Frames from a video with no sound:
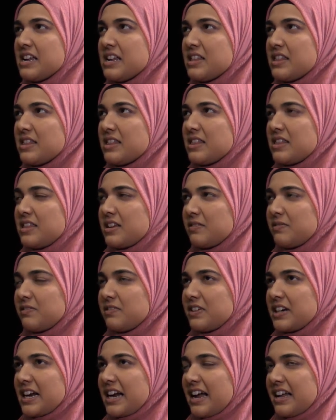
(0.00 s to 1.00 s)
the
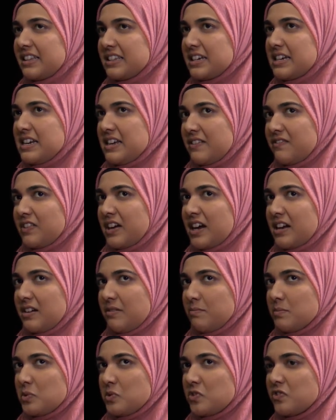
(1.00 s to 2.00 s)
reality of kind of
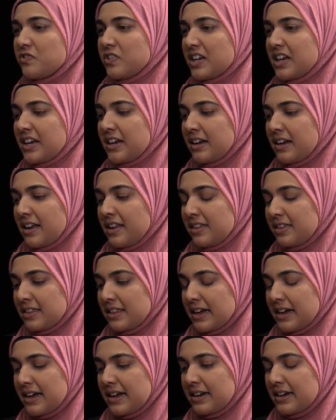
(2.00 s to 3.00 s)
moving in
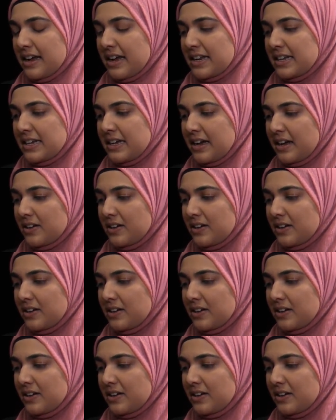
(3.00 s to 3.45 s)
that and yet